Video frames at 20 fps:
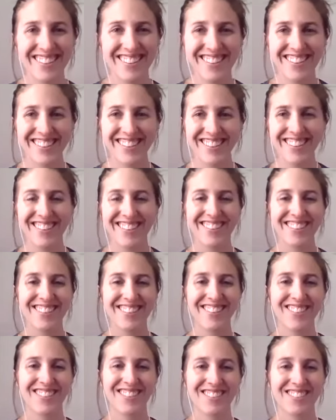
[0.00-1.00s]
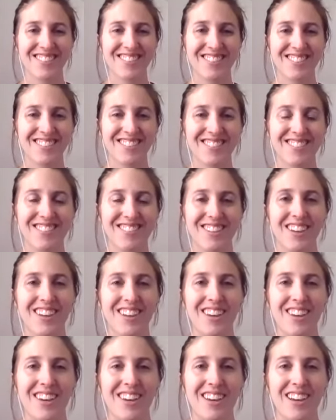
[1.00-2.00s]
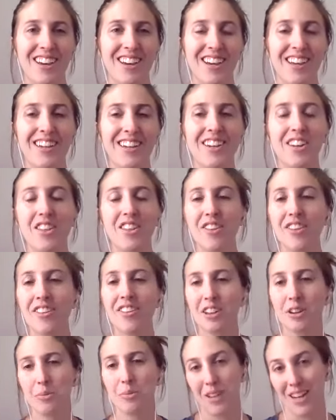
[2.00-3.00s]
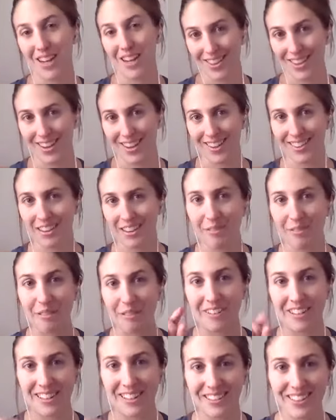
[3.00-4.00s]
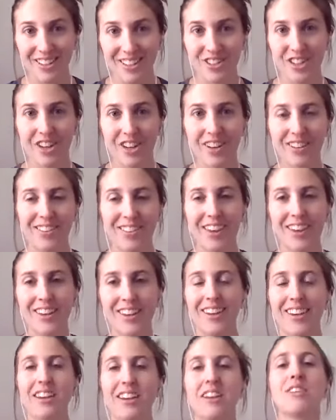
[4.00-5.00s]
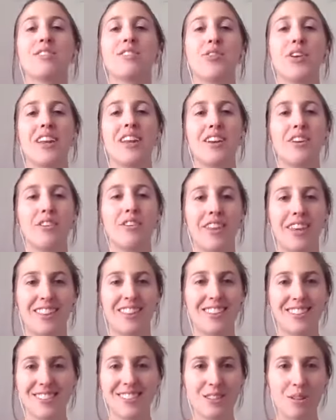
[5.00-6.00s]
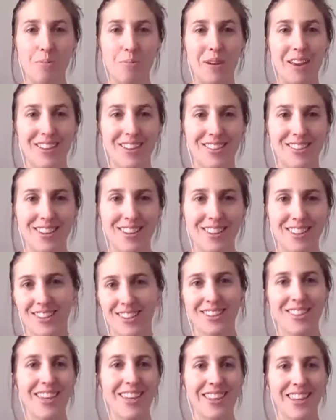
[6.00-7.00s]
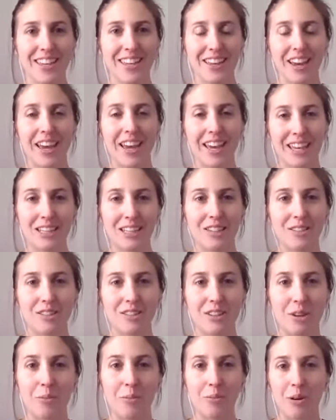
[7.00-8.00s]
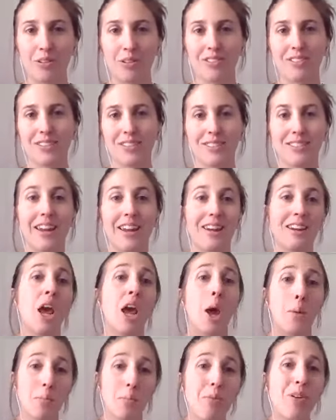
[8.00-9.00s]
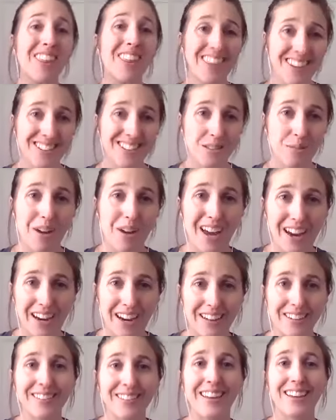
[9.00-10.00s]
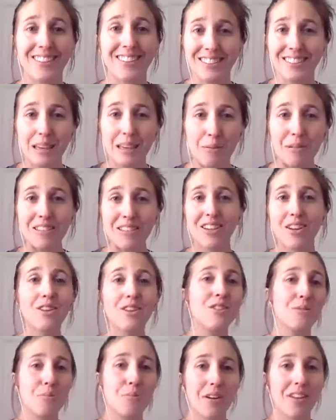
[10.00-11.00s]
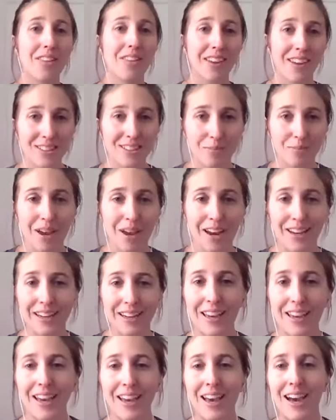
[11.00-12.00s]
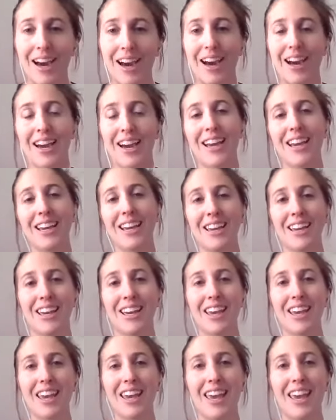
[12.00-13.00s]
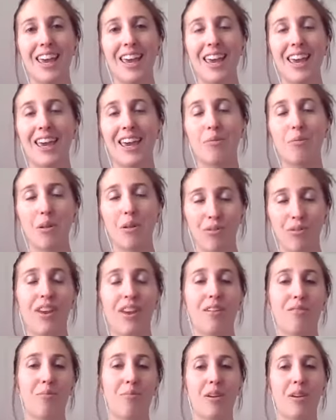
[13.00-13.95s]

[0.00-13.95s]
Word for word: exactly. And another little bitty thing that we want to touch on that is funny, you're like, this is the biggest thing, the thing that uh, gets you most excited. Breathing's mine. Like, sleep is yours, breathing is mine. I am a fan